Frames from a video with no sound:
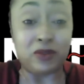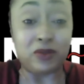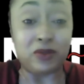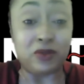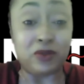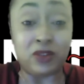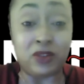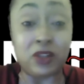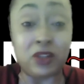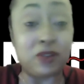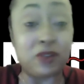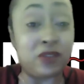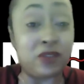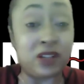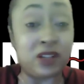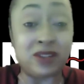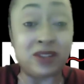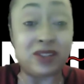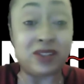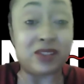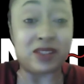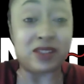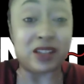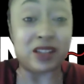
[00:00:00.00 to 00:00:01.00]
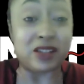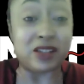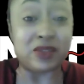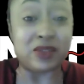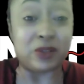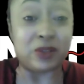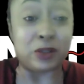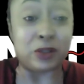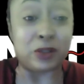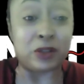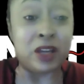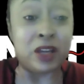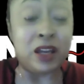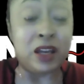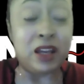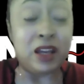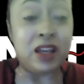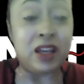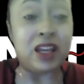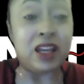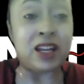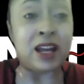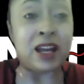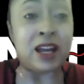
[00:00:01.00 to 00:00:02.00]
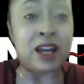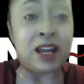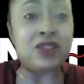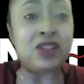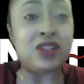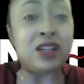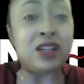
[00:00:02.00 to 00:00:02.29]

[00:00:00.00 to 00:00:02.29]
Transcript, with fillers: They're very successful in IT.